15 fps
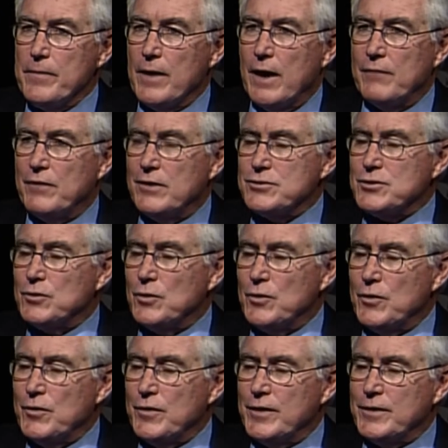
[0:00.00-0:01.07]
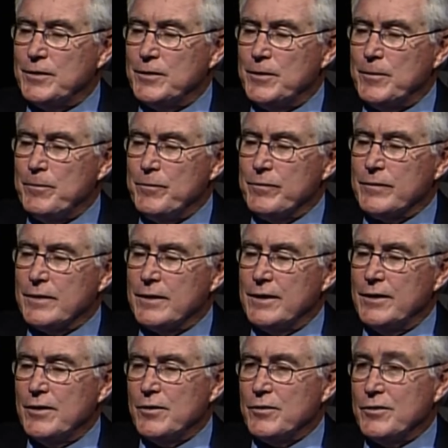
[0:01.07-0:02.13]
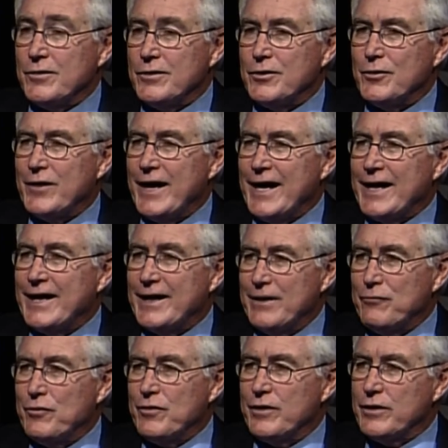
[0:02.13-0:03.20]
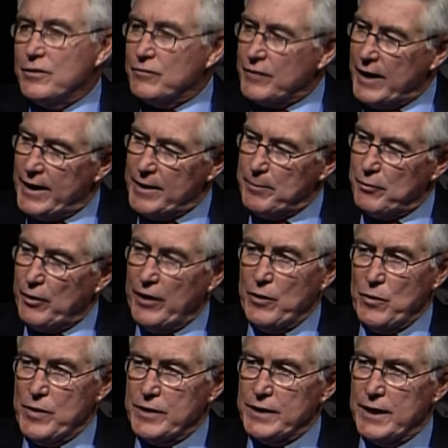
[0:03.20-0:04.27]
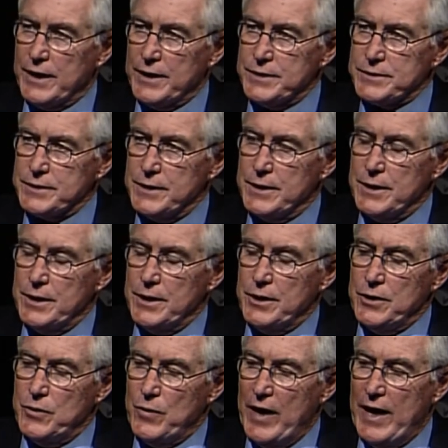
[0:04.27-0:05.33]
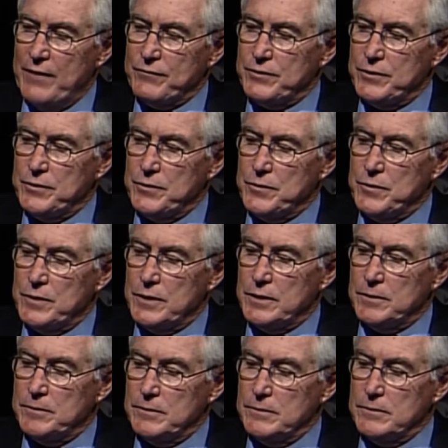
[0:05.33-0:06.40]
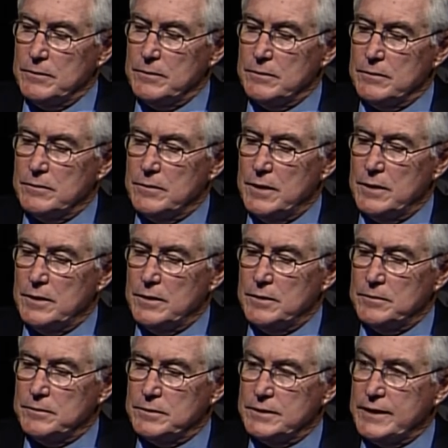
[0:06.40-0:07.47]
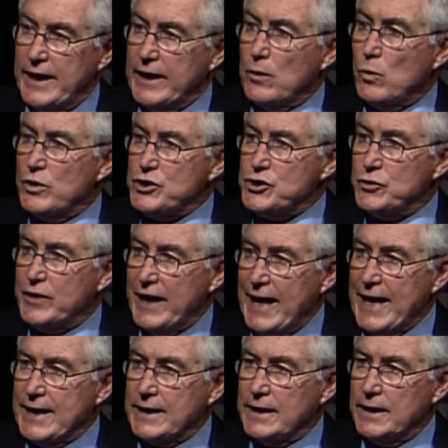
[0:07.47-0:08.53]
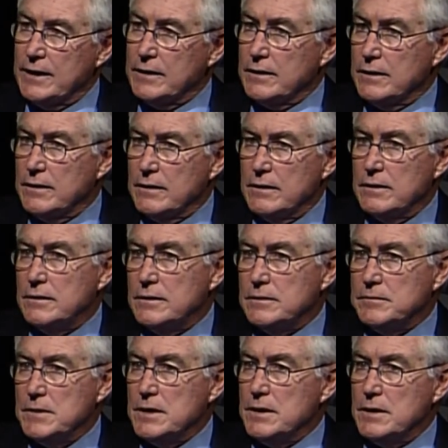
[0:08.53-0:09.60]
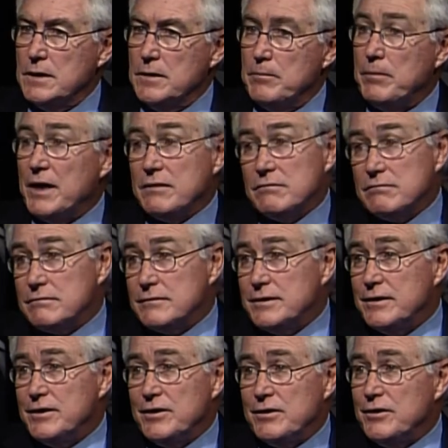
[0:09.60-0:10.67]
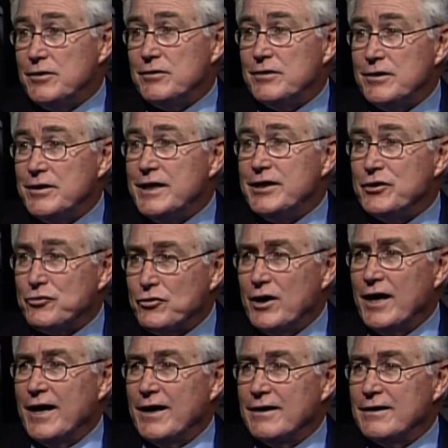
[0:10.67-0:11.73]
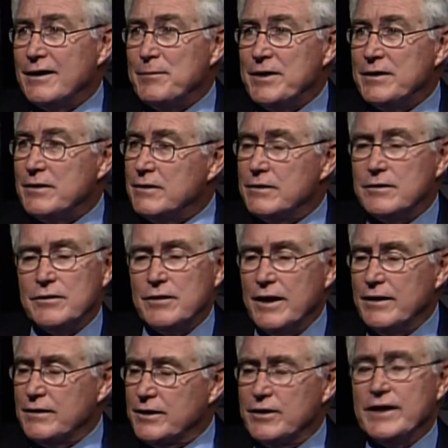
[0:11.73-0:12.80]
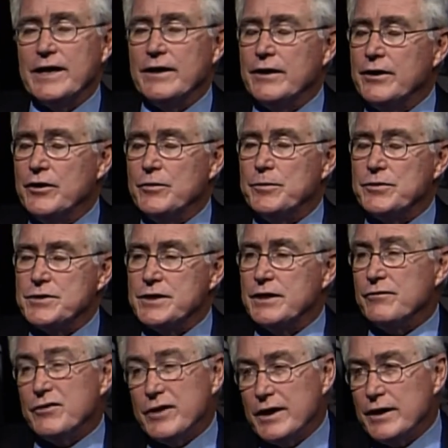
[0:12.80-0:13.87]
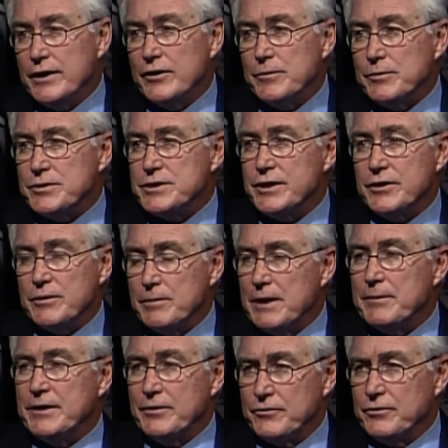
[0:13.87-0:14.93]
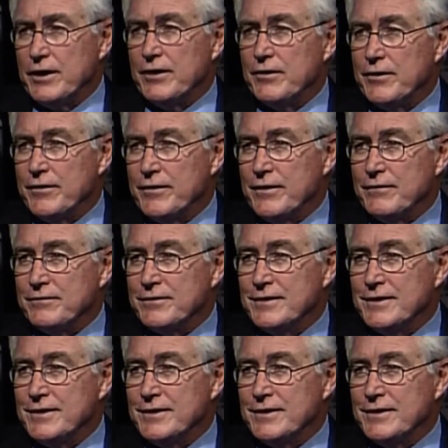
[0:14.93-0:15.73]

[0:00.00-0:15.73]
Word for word: I've also learned that you know, you can't get everything. You've got to prioritize. You have to take what you can get, and but you need to try. I mean, you're not going to get 100%. If you get 100%, you probably didn't try hard enough.